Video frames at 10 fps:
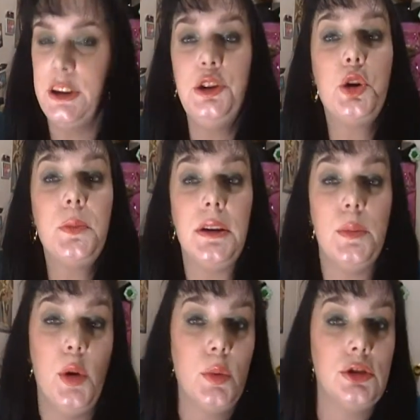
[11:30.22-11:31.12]
You know me,
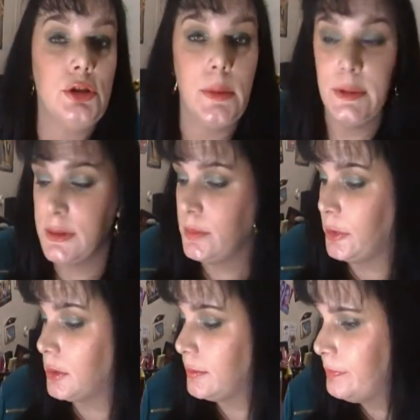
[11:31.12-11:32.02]
I'm always dropping
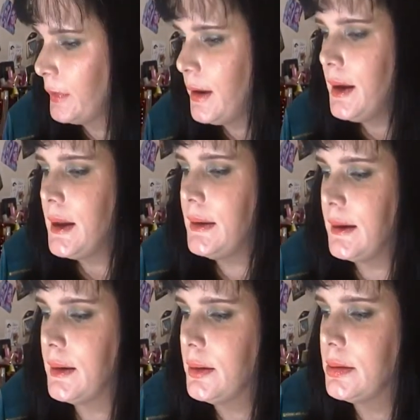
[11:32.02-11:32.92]
something.
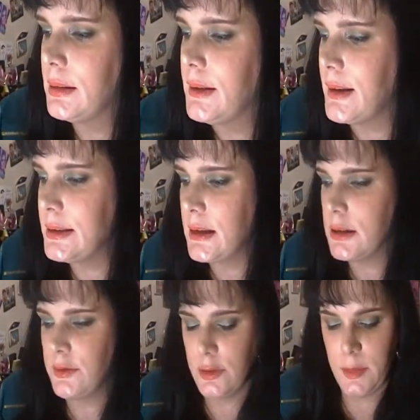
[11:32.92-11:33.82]
Now, the last
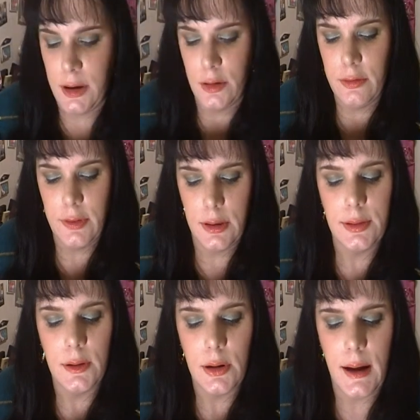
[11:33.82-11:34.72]
thing from e.l.f.
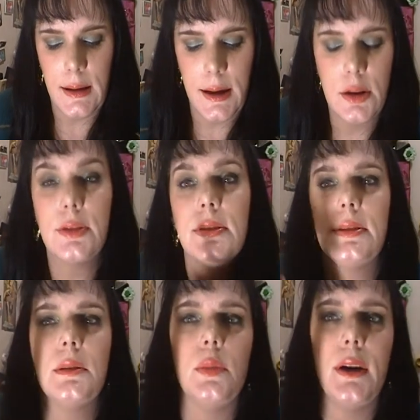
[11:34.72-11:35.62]
is their eyeliner. This
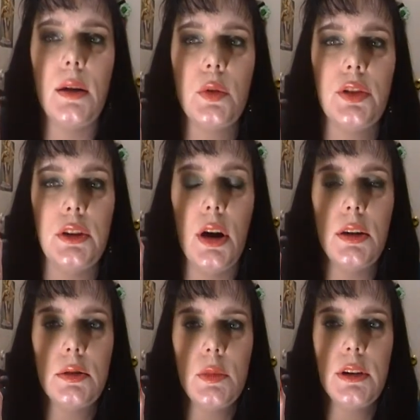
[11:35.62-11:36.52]
is the brown one, the
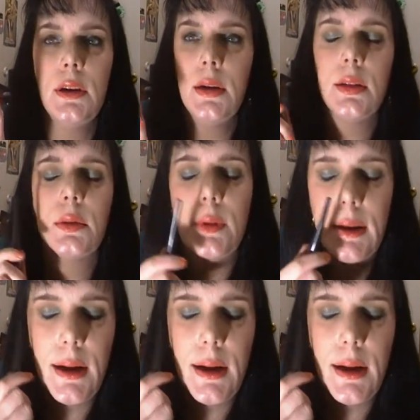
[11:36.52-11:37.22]
dollar one. It's